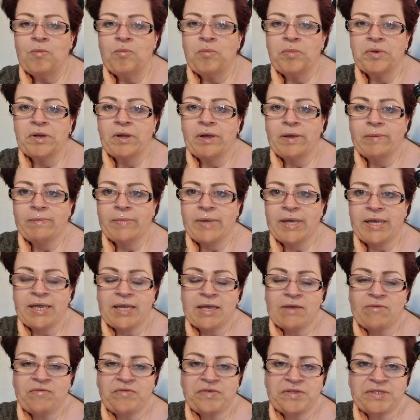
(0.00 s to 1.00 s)
but I'm
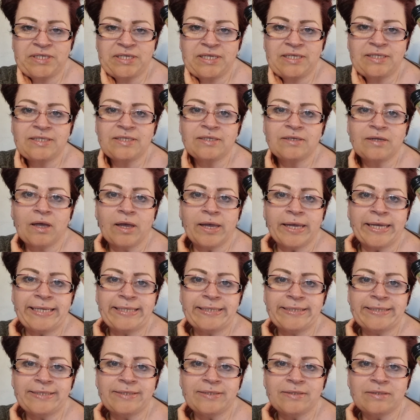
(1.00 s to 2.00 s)
making for tea
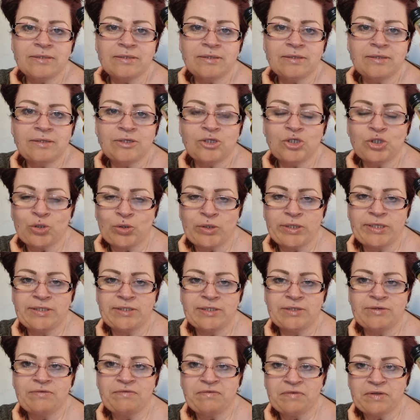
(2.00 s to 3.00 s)
tonight the choice
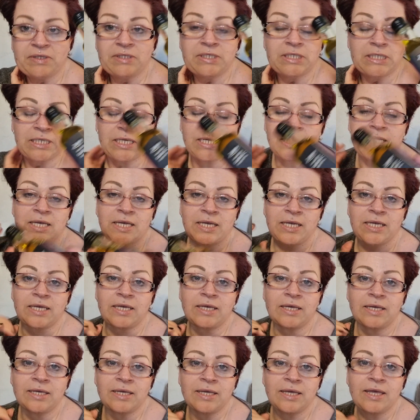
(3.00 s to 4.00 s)
of
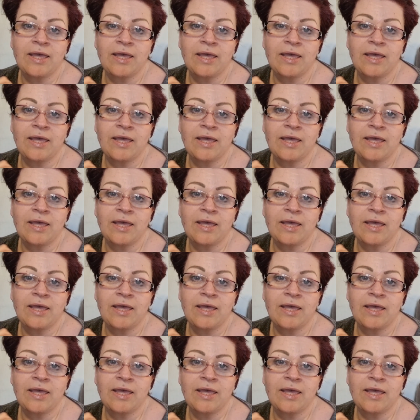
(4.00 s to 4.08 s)
tea.